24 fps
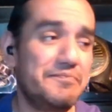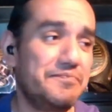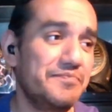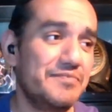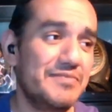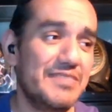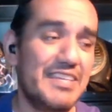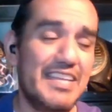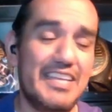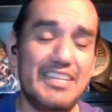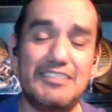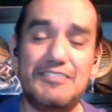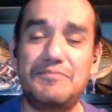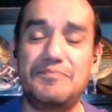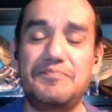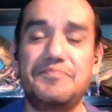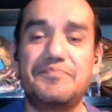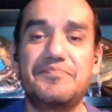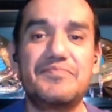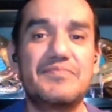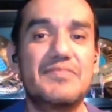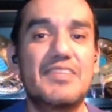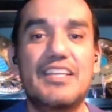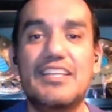Nah,
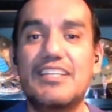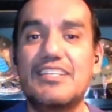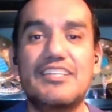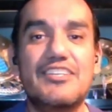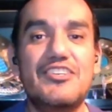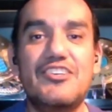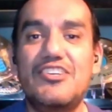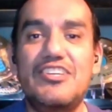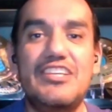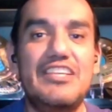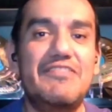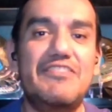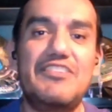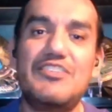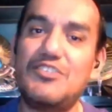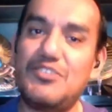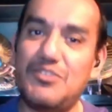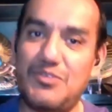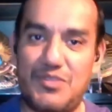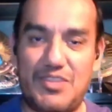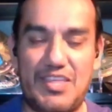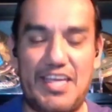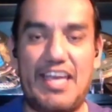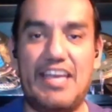couldn't even
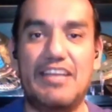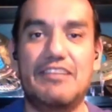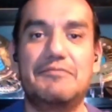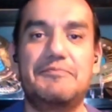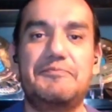do that.